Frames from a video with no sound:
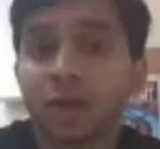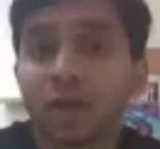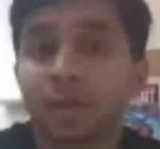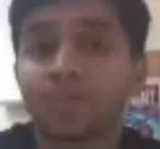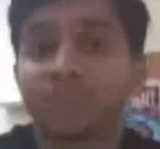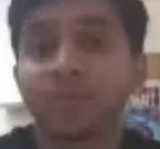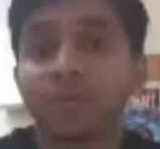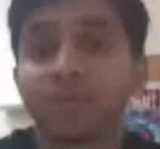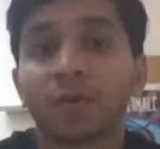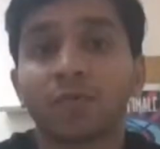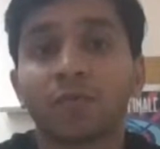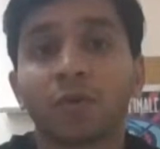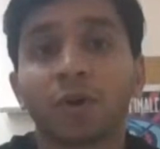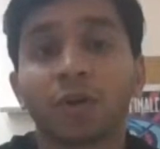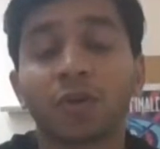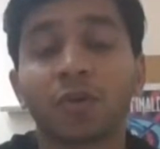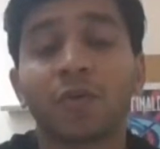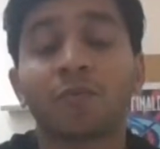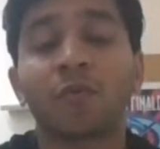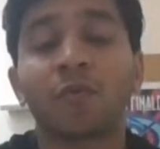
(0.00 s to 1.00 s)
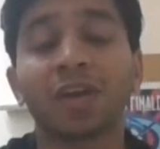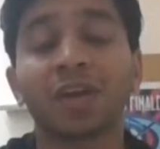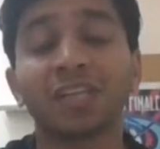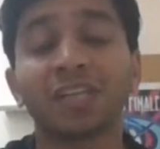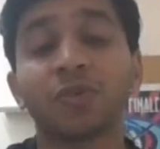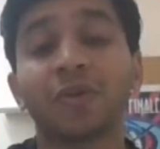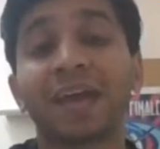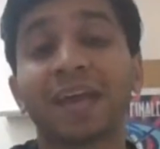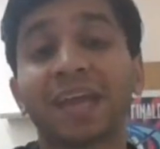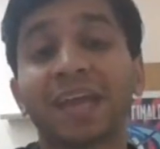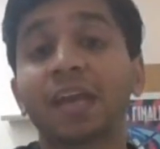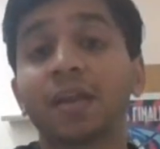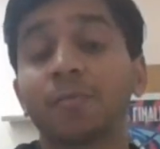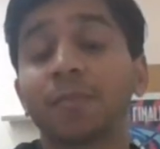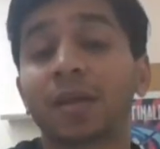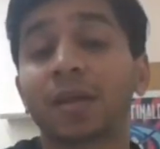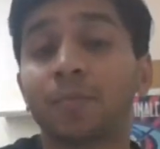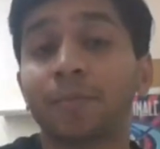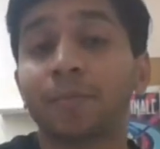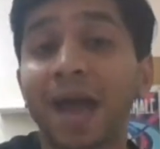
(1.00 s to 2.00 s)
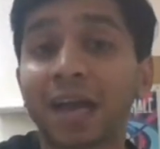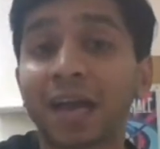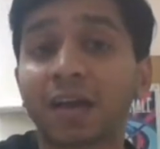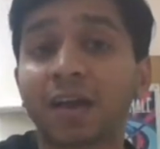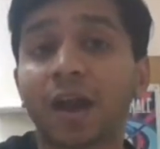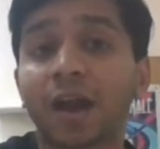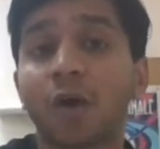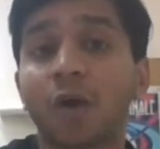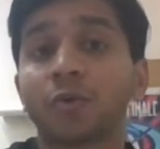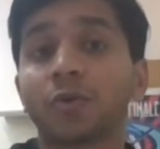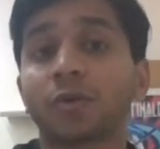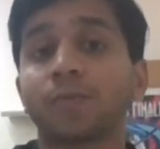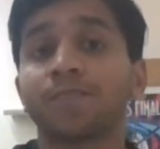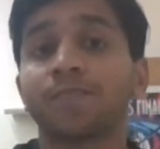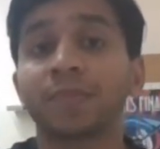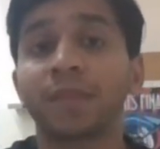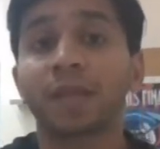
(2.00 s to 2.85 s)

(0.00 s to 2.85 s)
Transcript: on, what your what is your academic background